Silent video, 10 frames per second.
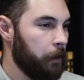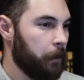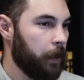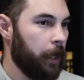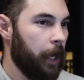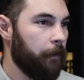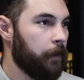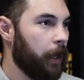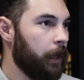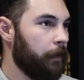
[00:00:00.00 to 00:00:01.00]
how people can
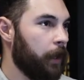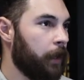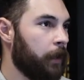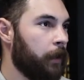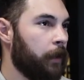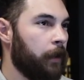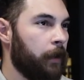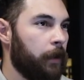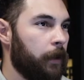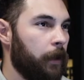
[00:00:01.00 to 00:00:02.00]
have kind of a
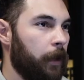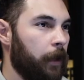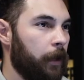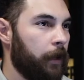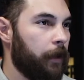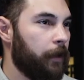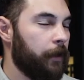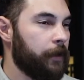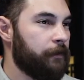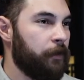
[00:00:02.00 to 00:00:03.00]
uh,
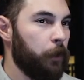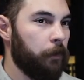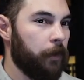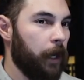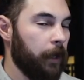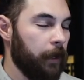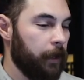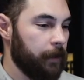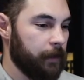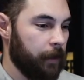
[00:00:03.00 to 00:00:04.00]
this view of God,
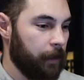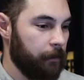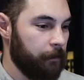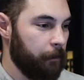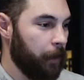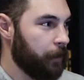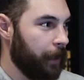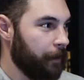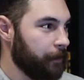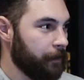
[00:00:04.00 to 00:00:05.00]
like it's like a
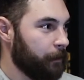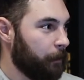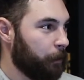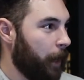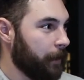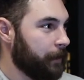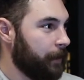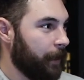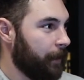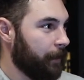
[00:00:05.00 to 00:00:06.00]
Munchausen's by
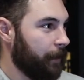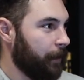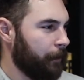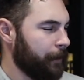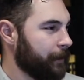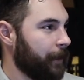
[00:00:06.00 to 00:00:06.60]
proxy kind of mm-hmm, thing, where mm-hmm.